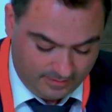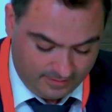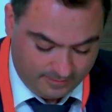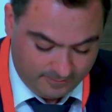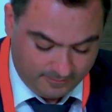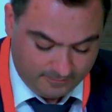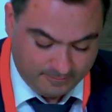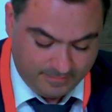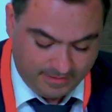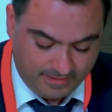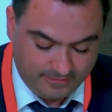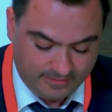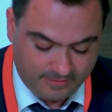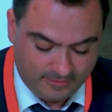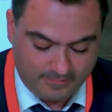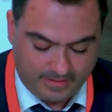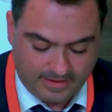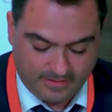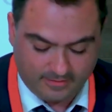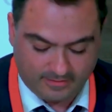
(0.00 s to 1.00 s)
Bearing in
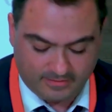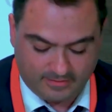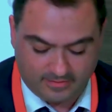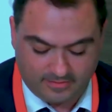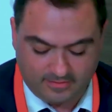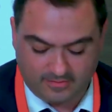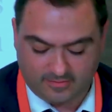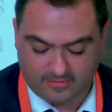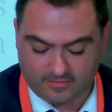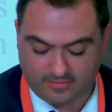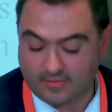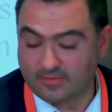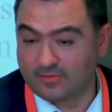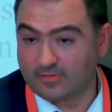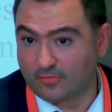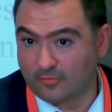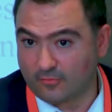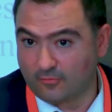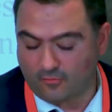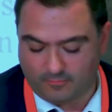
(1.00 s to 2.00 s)
mind that this is a
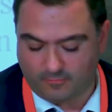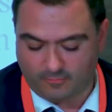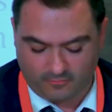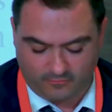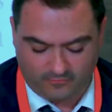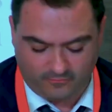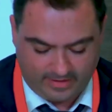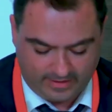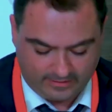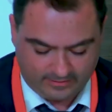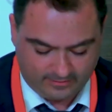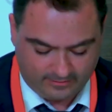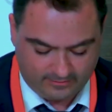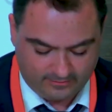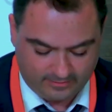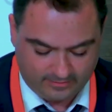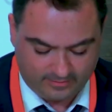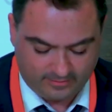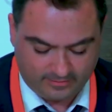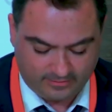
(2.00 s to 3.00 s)
scope of Article
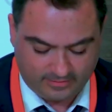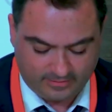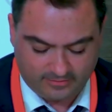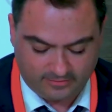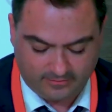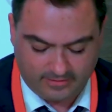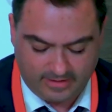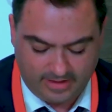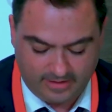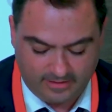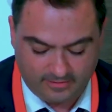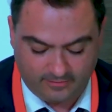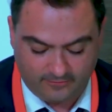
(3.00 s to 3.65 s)
33A, the